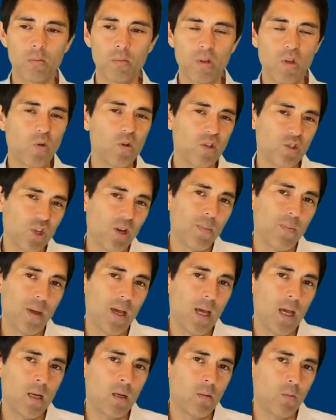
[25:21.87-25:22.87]
though in
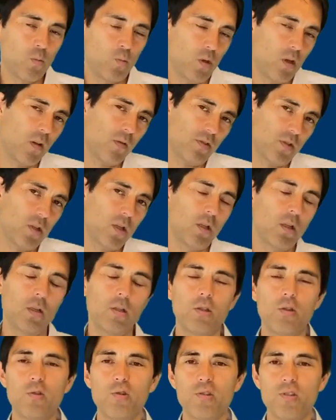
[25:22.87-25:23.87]
Japan we have
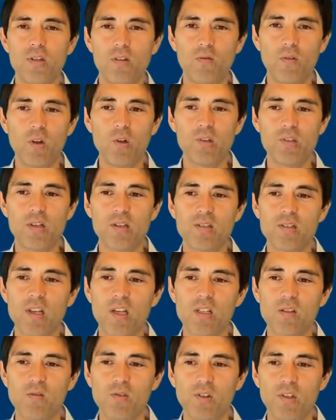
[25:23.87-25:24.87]
still used it very
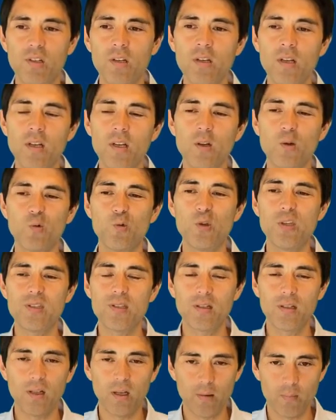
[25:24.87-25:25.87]
successfully
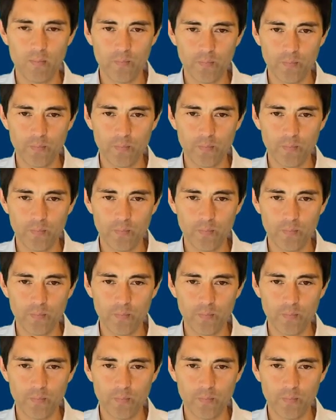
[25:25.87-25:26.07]
recently.